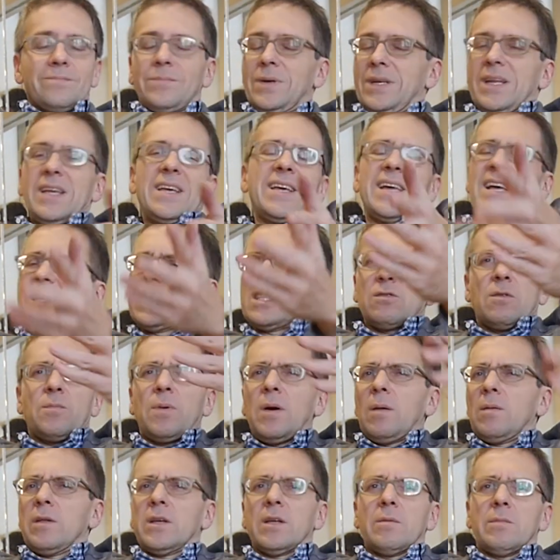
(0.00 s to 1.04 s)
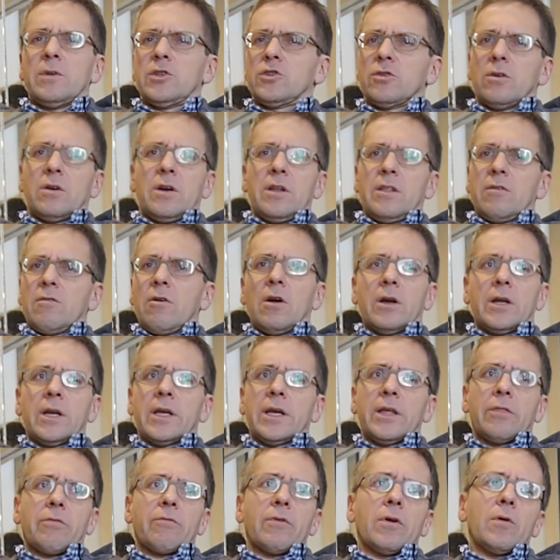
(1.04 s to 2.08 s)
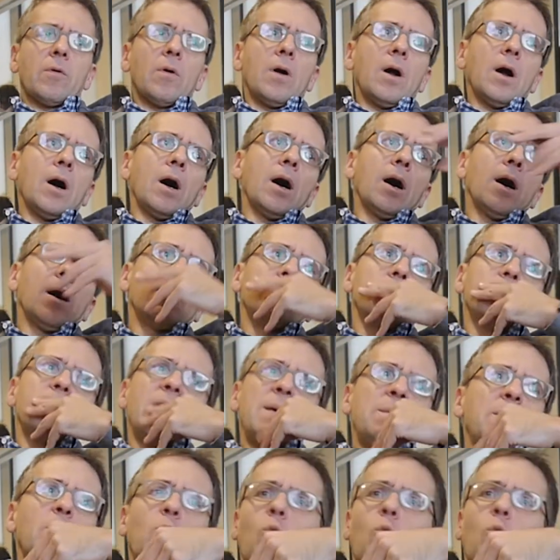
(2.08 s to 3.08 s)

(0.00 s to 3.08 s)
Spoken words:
But he has a Republican majority. They're all going to get through. Maybe